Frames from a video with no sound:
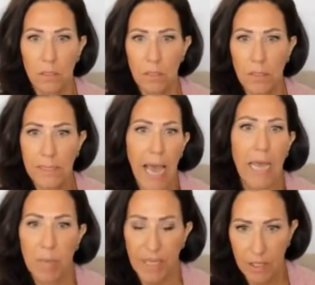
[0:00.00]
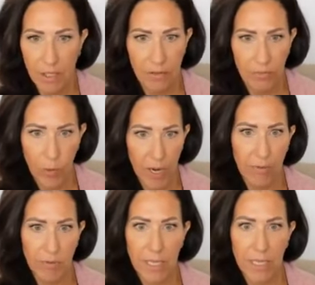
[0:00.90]
database for
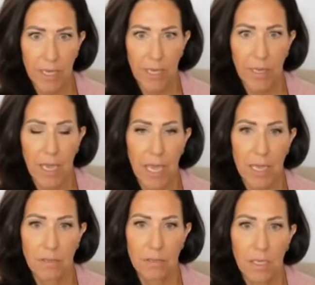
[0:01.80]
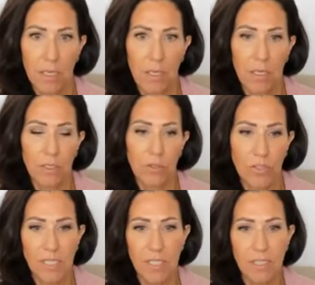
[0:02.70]
everything, and you'll
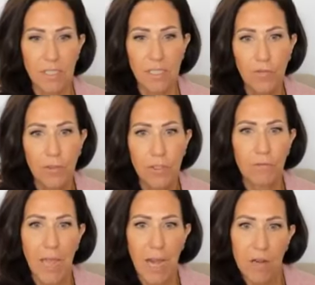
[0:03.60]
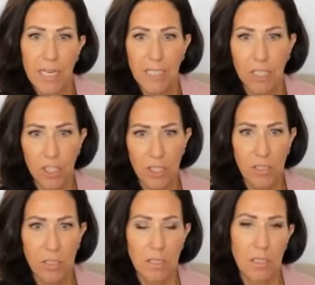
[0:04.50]
see different
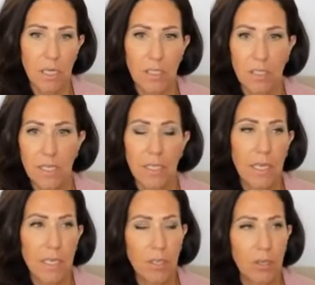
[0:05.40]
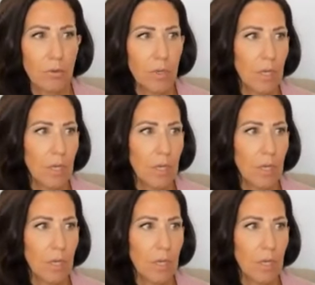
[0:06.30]
variations. It's not going to say like, you know,